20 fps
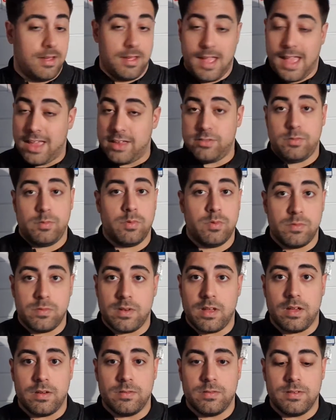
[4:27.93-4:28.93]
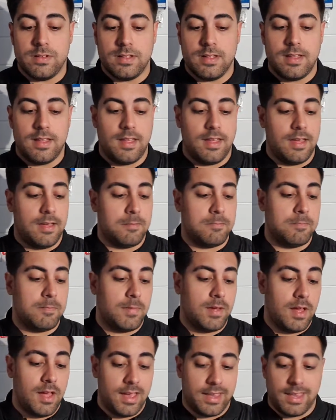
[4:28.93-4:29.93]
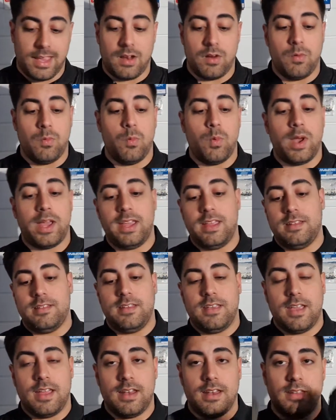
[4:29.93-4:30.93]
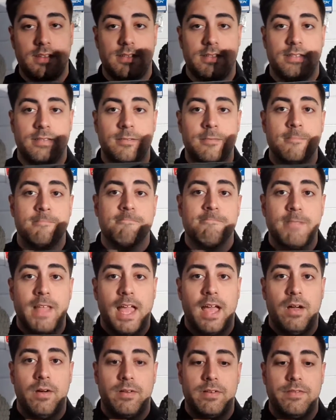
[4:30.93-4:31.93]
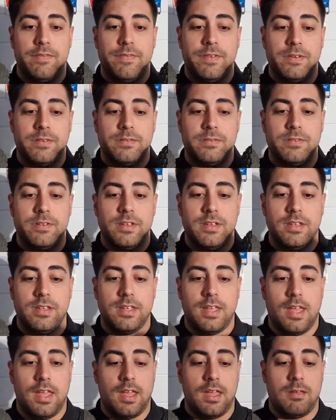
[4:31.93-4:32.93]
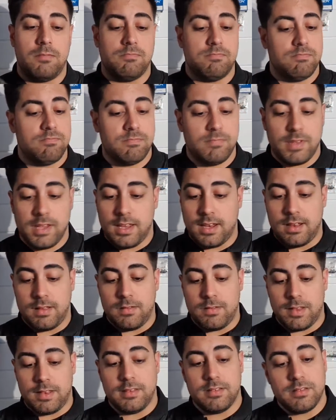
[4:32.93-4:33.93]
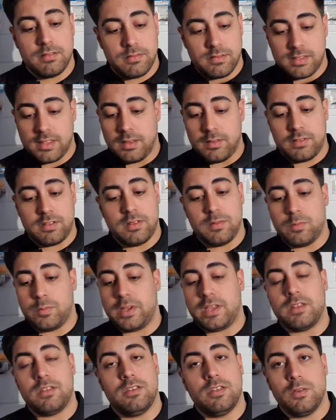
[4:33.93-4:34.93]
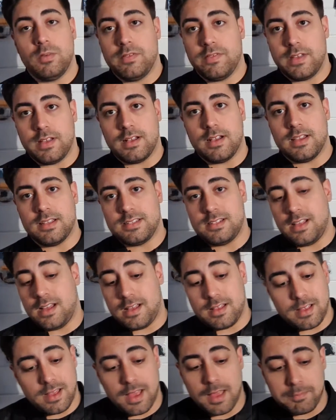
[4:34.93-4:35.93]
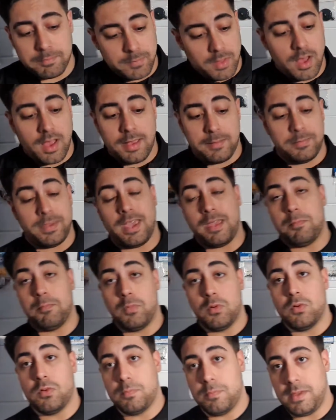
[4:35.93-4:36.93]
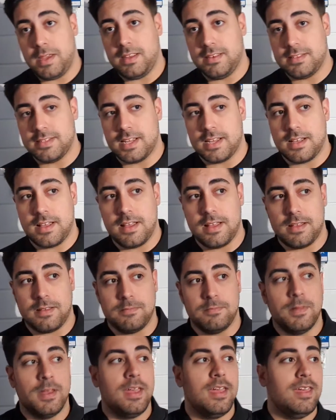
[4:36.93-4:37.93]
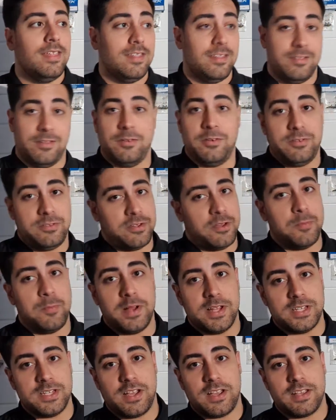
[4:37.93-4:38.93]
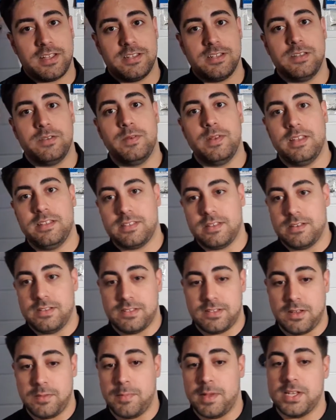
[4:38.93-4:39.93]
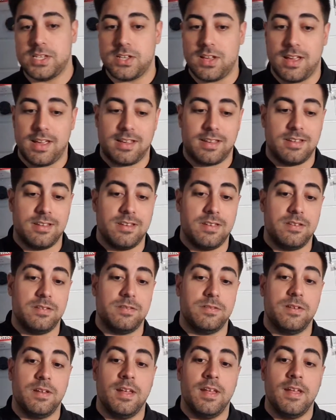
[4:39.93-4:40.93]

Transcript: as you all know. I cannot wait to get this out in the field, you know, and see what we can do with it, guys. Like I'm getting bored being stuck at home. There's only so much I can do, and there's only so much I can do,